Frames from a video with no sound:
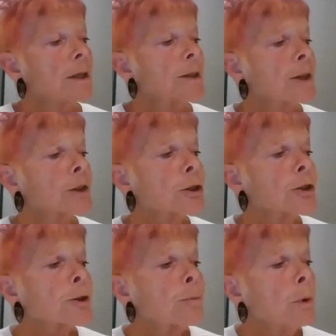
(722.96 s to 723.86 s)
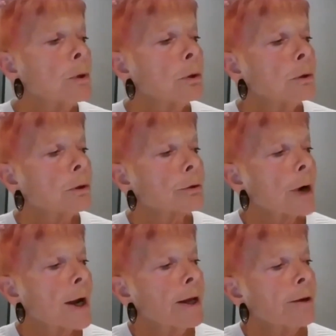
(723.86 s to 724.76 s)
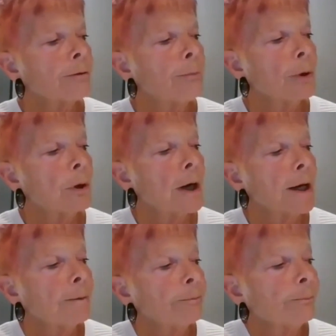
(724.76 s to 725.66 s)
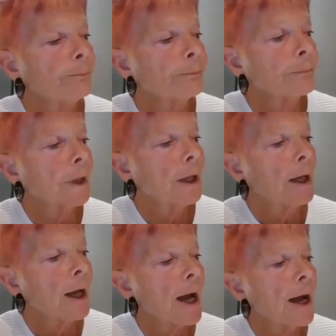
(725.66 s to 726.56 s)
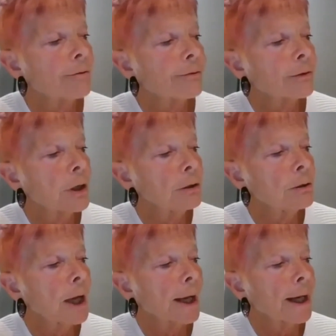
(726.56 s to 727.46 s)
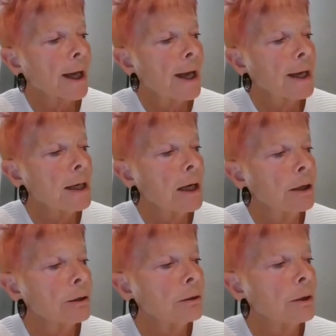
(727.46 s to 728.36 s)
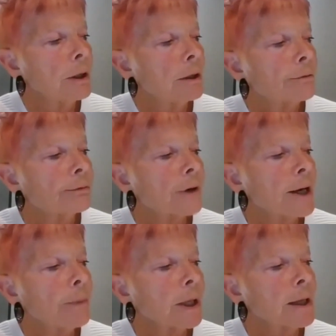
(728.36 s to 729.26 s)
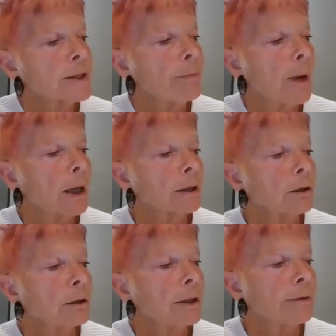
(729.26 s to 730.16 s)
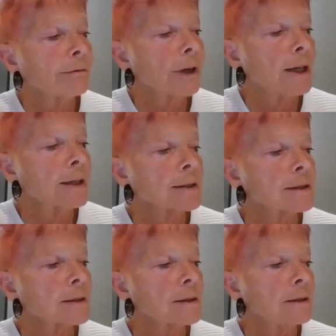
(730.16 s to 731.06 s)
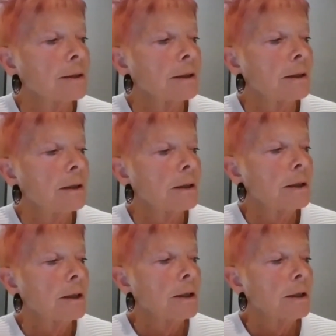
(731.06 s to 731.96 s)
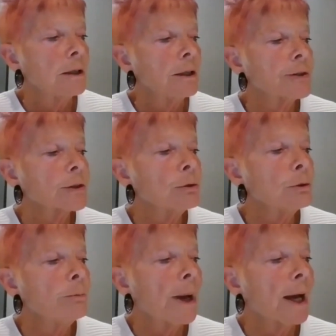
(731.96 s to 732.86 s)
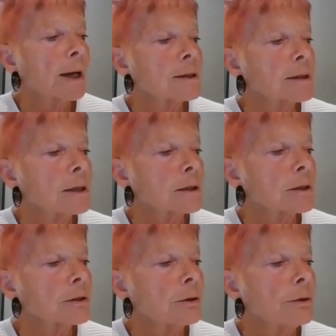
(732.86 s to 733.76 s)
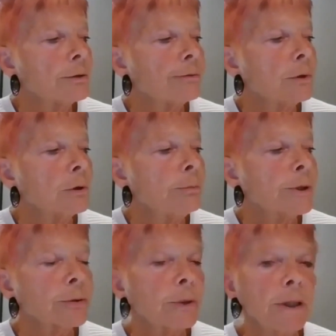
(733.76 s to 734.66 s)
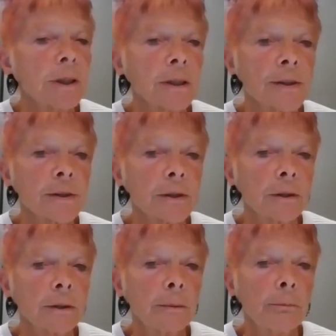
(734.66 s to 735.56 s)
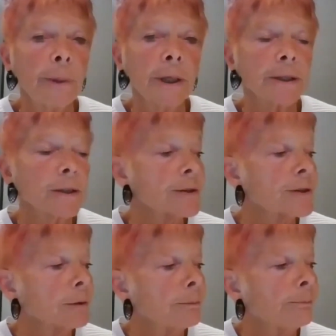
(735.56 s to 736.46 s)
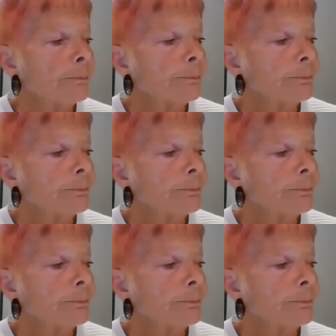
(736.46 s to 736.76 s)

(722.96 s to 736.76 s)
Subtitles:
Such a small, grave boy, afro like a halo framing his melancholy face. His school bag sits on the floor between us, burdensome.